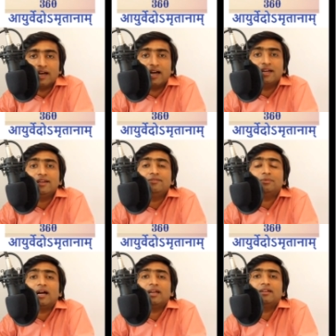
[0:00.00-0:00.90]
I,
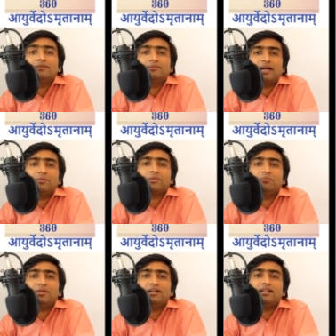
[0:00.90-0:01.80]
I, I am
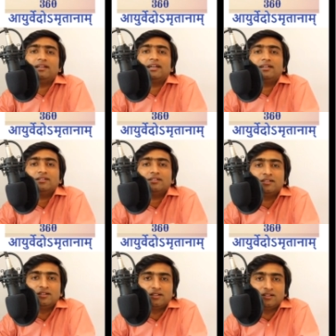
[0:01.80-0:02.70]
completely like a,
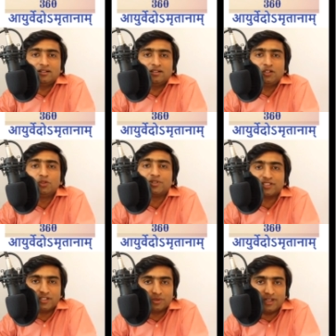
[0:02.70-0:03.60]
a new
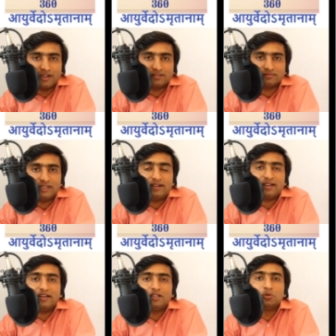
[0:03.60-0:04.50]
person to that.
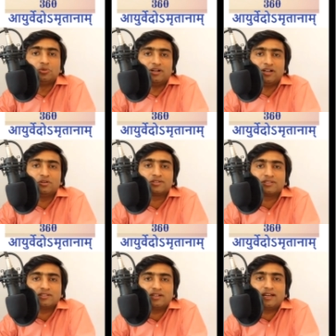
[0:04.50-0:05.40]
Entirely new word. It
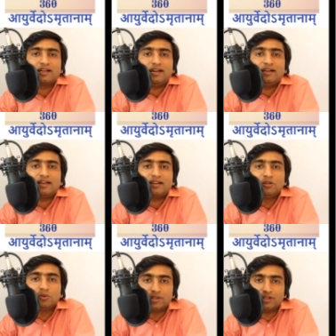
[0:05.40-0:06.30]
looks like an entirely
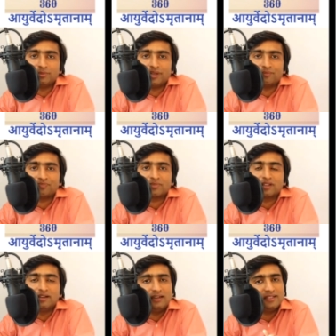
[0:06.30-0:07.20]
new word to me.
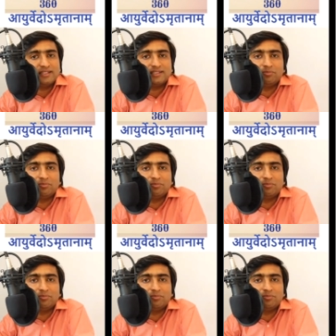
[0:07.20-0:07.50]
The reason is